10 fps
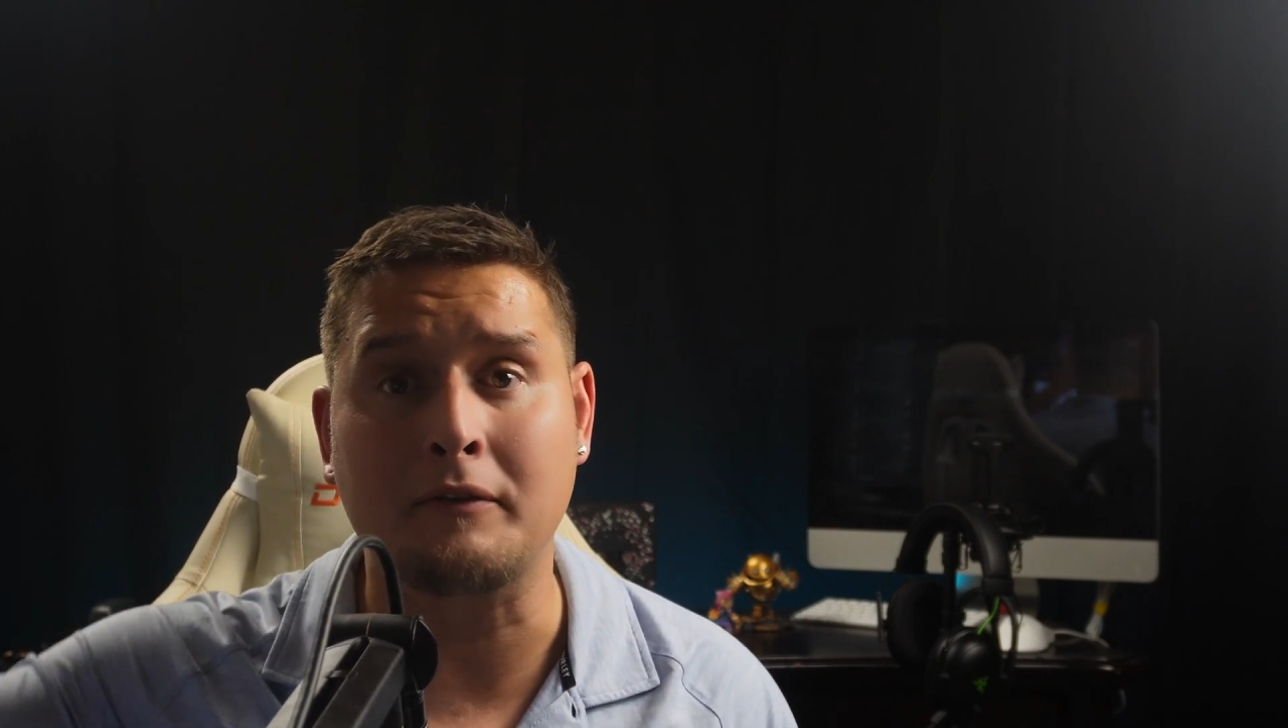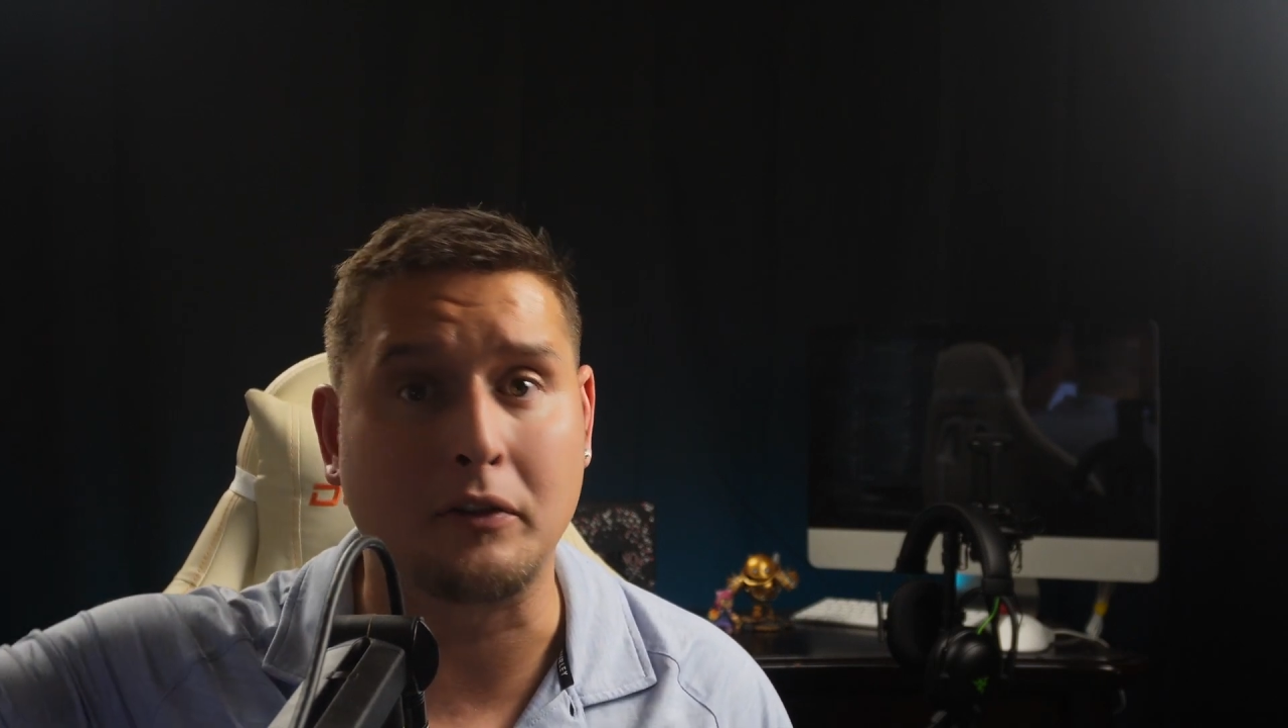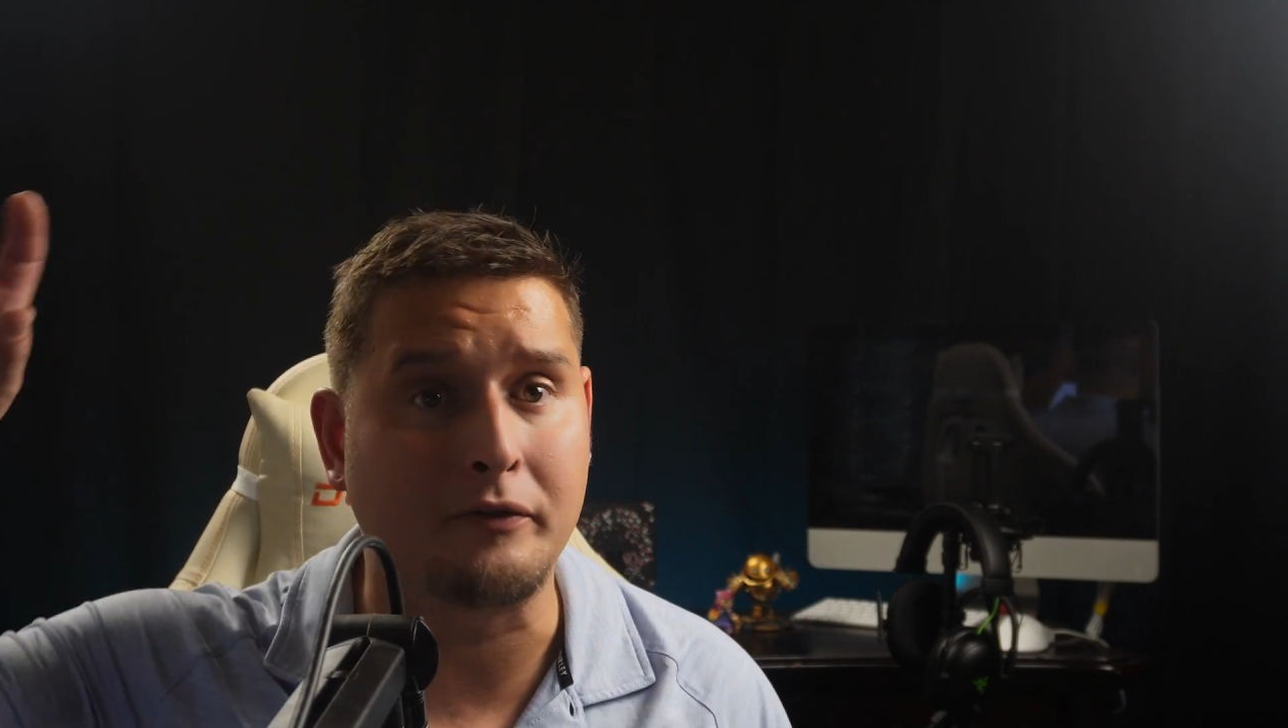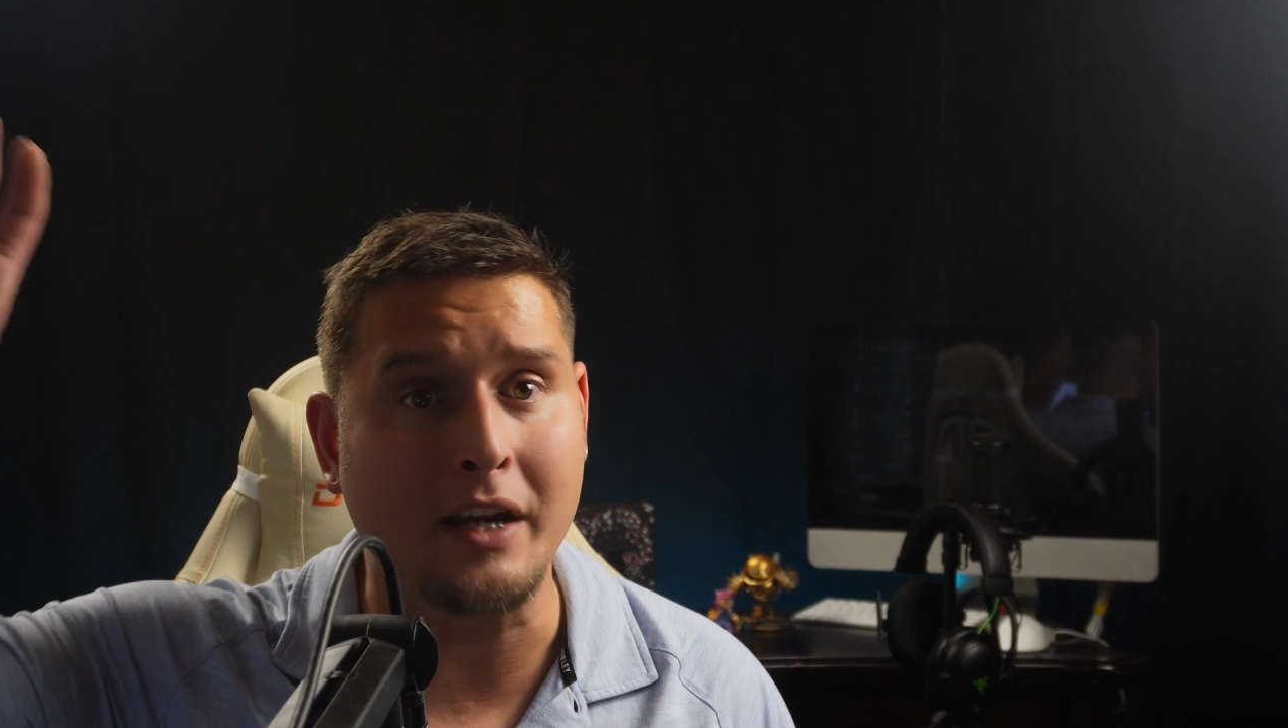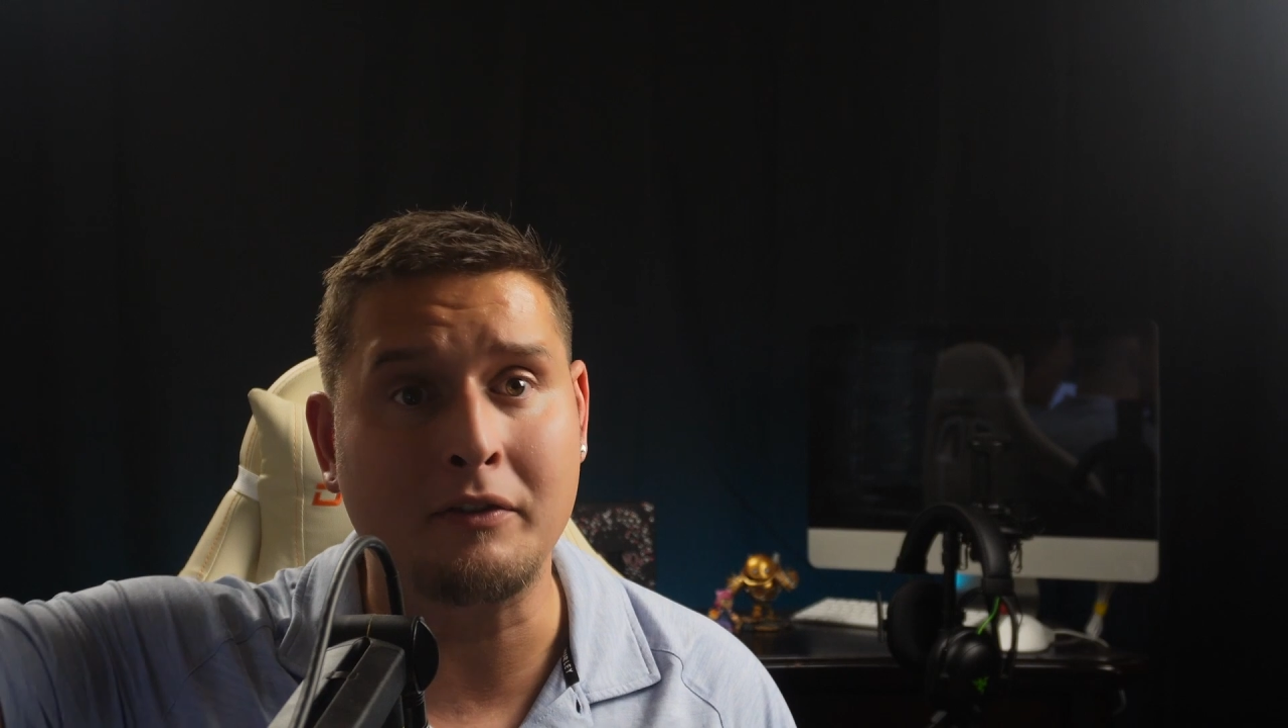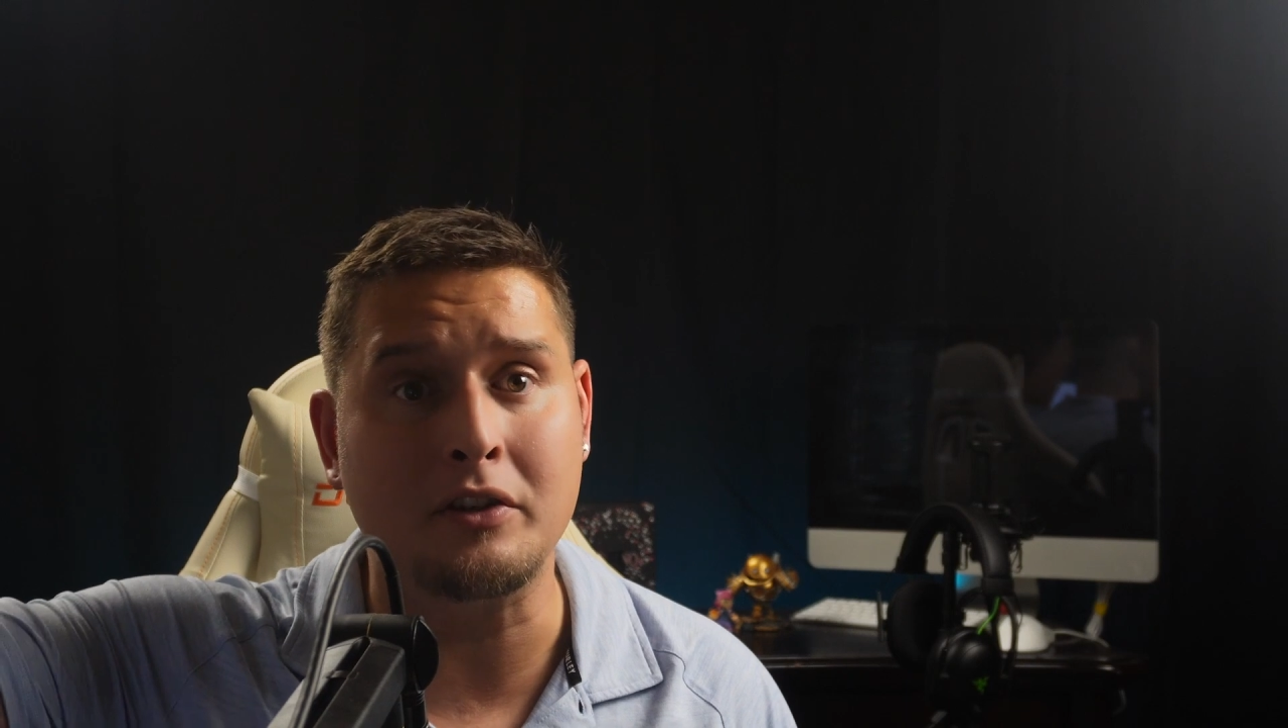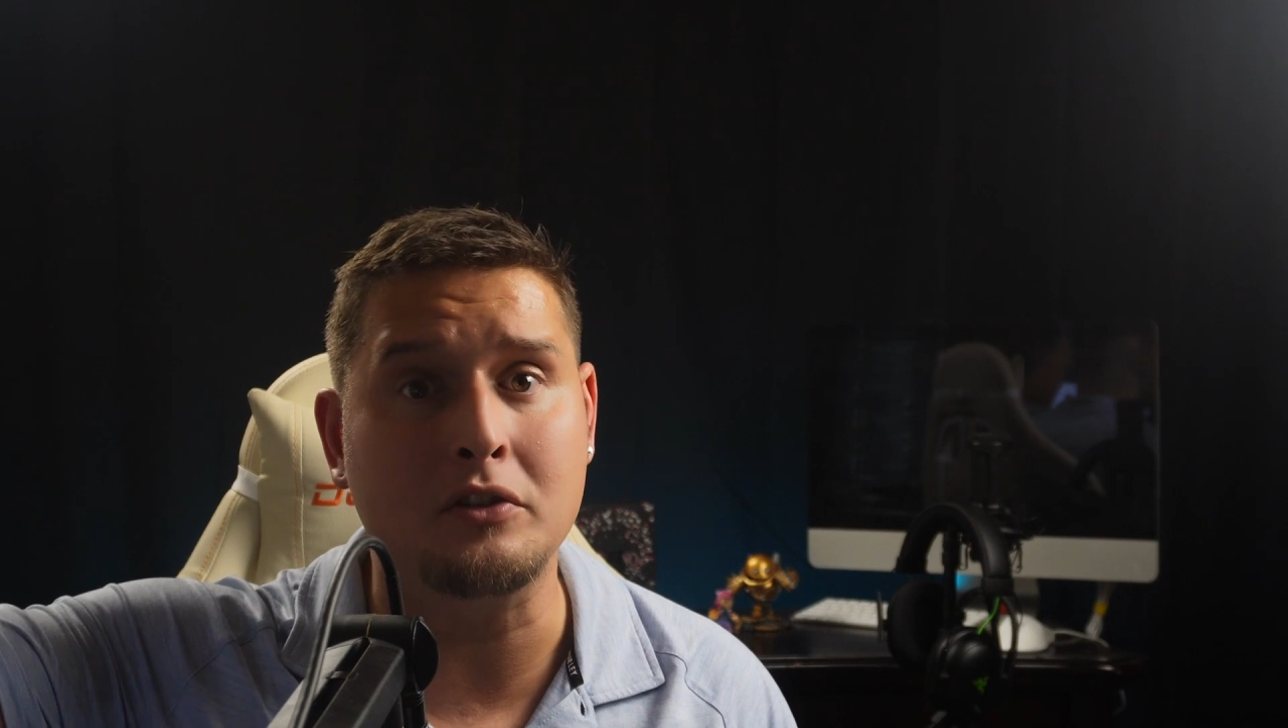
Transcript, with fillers: your favorite